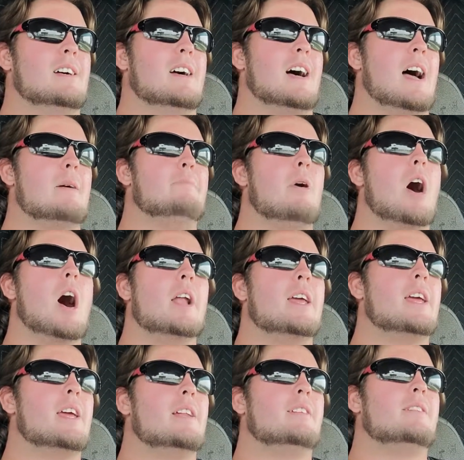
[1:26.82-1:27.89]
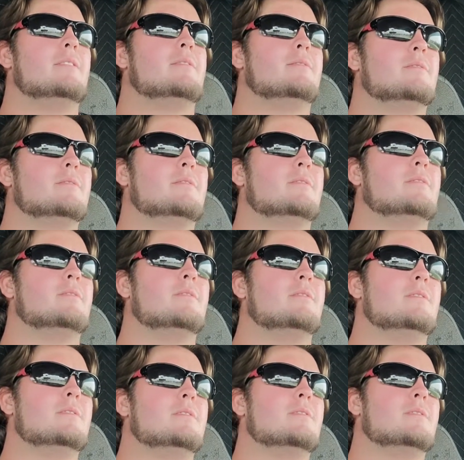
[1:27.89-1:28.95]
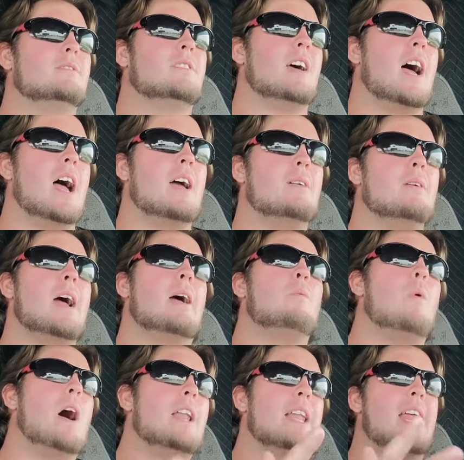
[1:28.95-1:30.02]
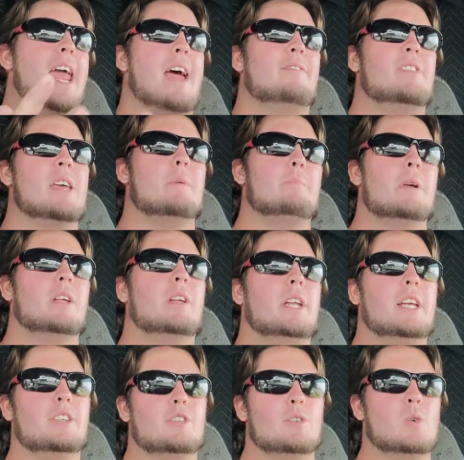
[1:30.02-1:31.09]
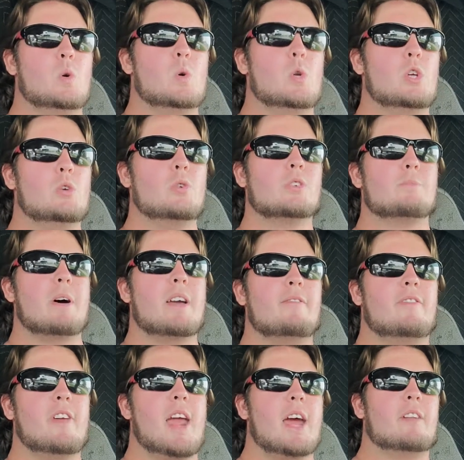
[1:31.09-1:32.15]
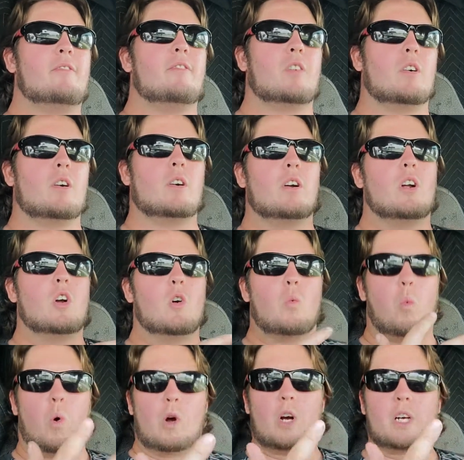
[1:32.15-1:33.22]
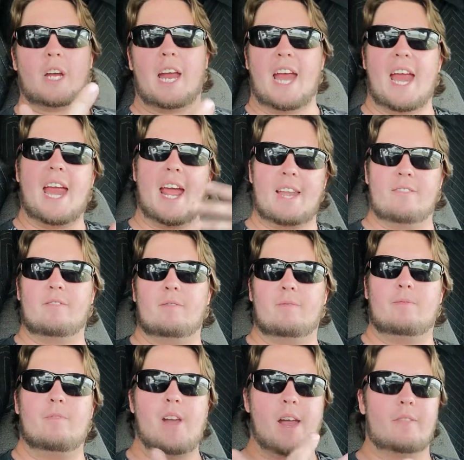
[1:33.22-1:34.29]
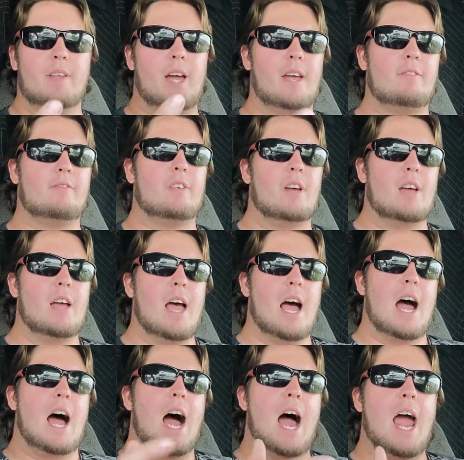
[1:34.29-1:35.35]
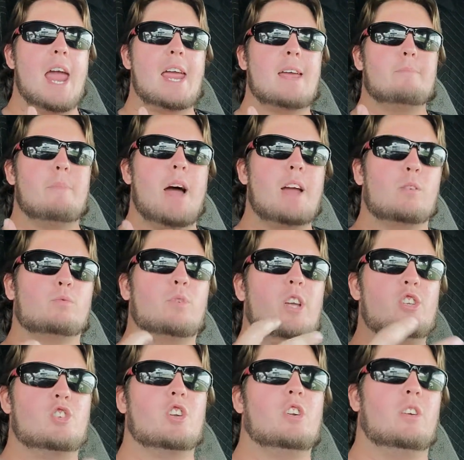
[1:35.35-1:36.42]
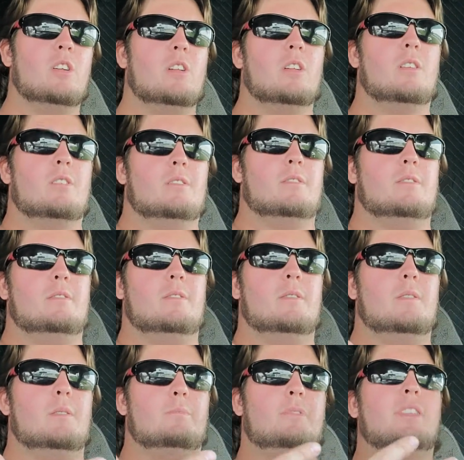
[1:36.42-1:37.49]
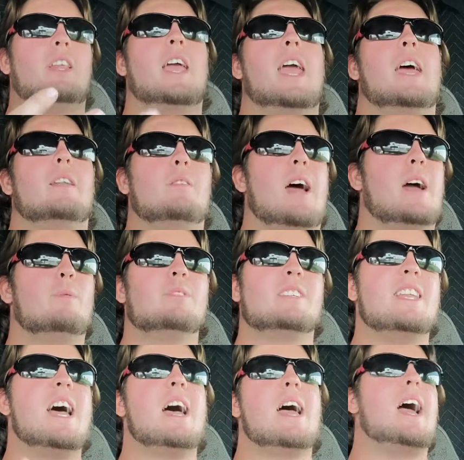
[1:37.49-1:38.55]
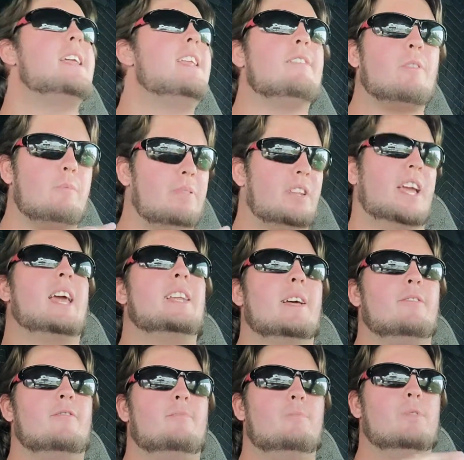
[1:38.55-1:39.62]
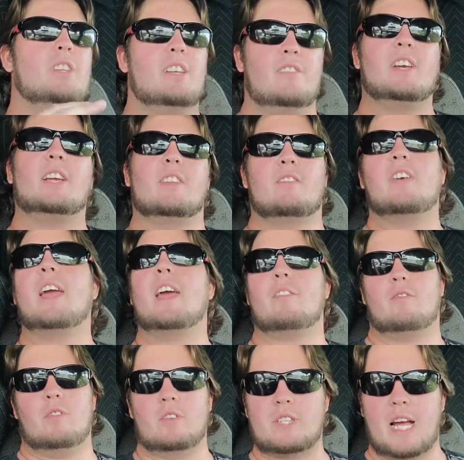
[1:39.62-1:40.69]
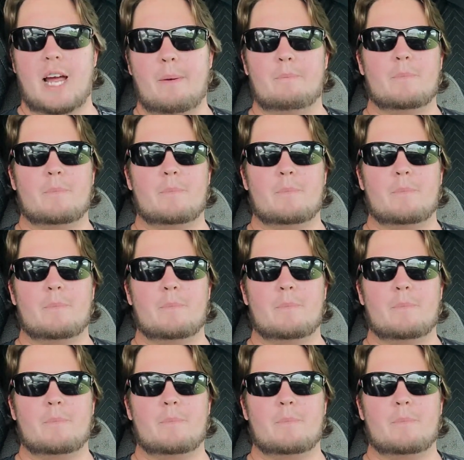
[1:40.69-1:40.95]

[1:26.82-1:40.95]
I bought it. I wanted to have the ability to use my van for work and van life. My original plan, I never planned on living in the van full time.